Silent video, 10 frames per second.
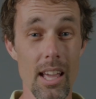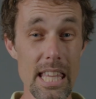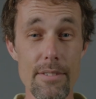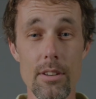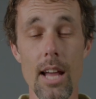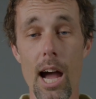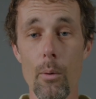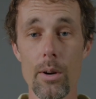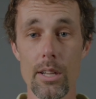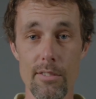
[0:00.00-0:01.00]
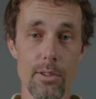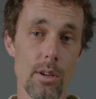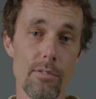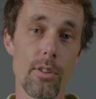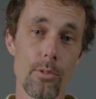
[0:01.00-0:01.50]
Even now, we're
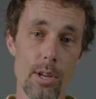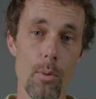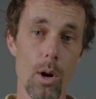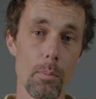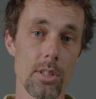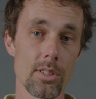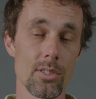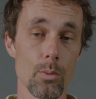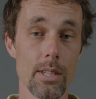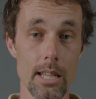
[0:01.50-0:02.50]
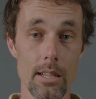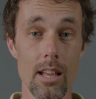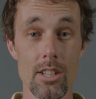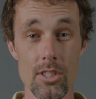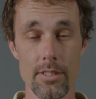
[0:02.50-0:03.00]
interviewing for 3 more positions we need
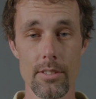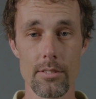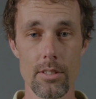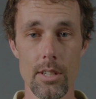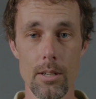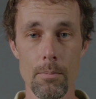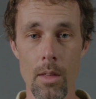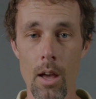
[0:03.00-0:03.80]
just this year.